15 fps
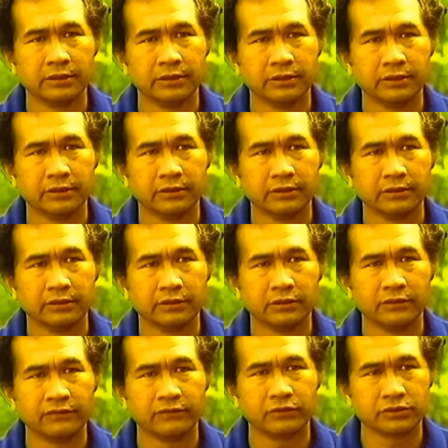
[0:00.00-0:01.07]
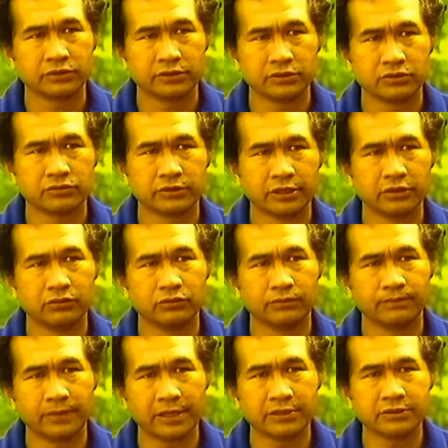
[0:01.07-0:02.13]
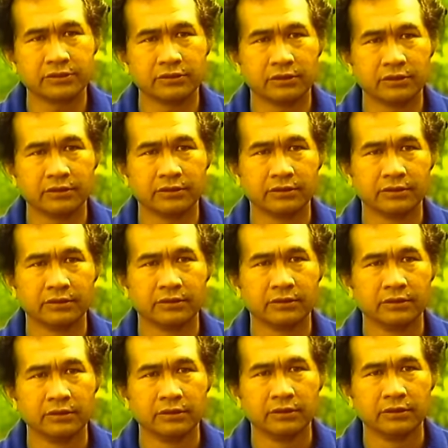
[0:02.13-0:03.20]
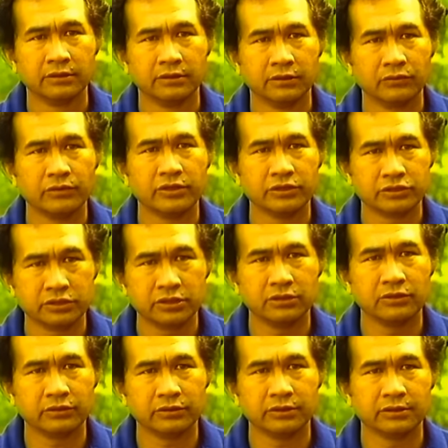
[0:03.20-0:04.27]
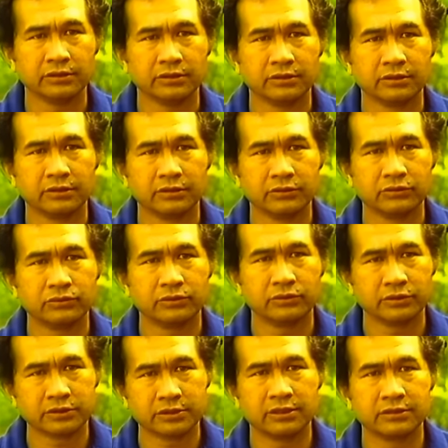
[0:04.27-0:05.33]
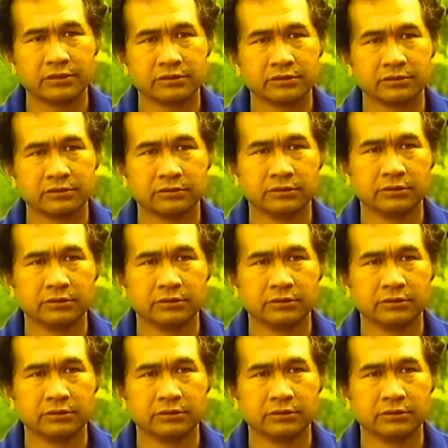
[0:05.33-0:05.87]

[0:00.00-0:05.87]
And of course, she's trying to pass it on the way she learned it to her sons.